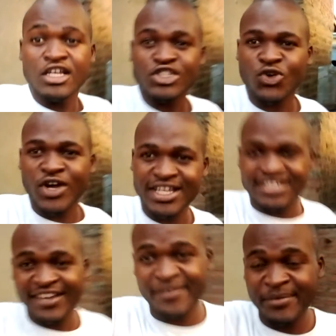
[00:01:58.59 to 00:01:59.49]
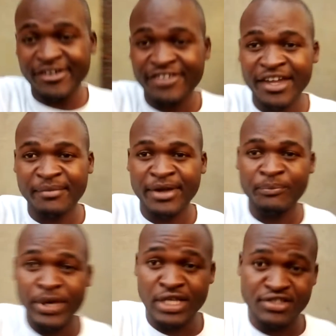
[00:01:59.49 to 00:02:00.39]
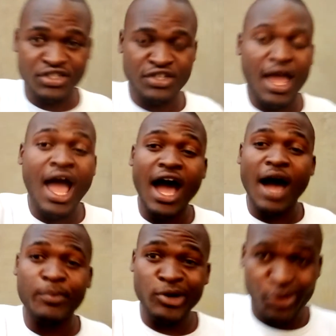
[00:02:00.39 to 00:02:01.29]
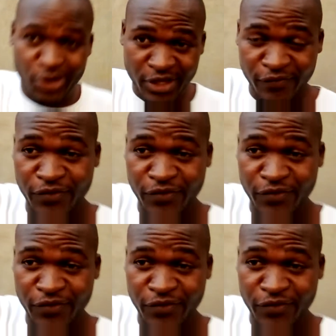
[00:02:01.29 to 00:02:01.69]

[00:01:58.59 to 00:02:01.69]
So guys, I have been trying my best uploading